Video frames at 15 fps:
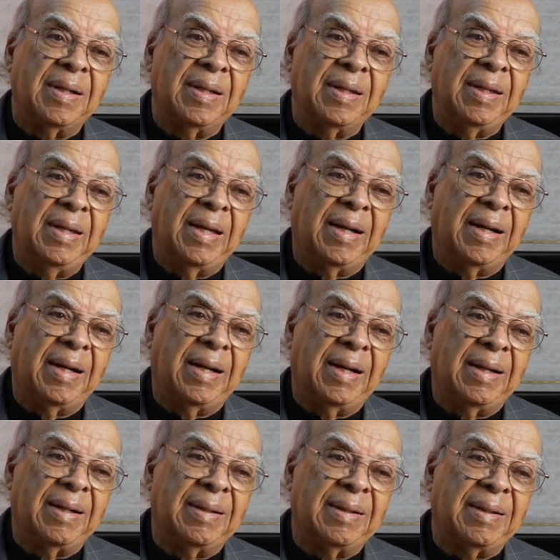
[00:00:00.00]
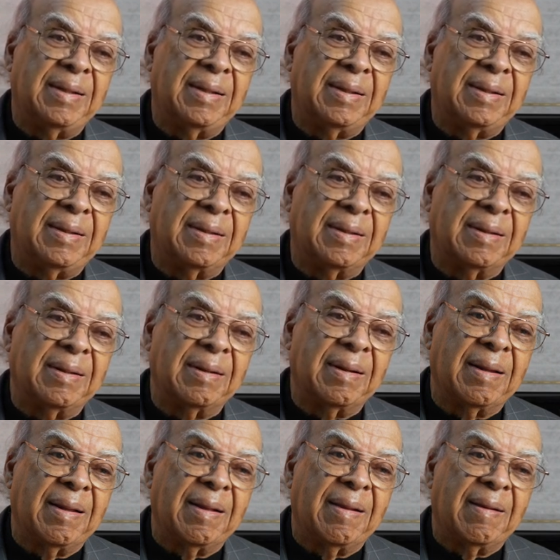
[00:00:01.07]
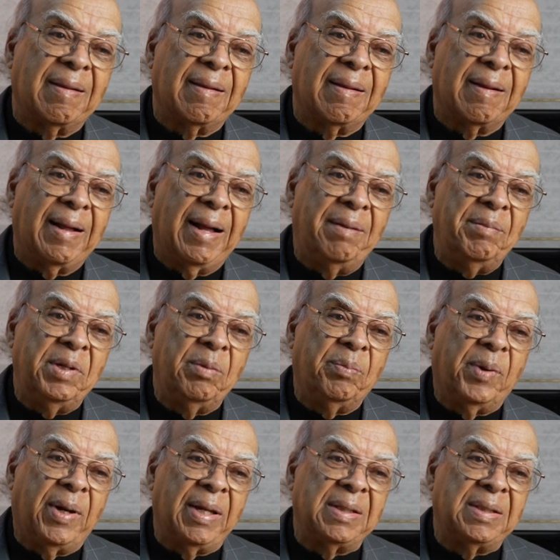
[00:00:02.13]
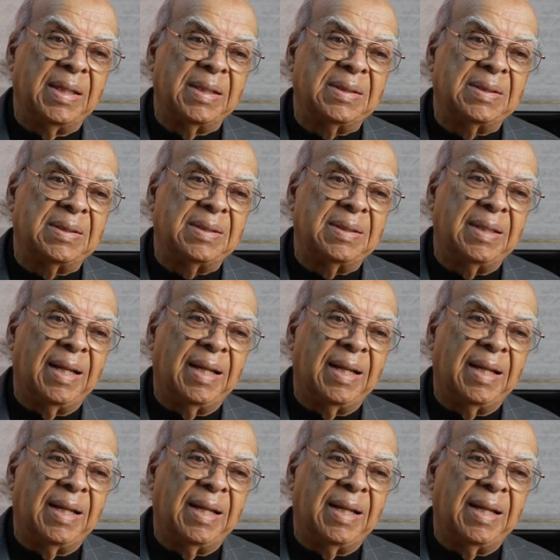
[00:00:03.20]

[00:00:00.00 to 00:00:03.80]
Yeah, uh, uh, I'm into politics.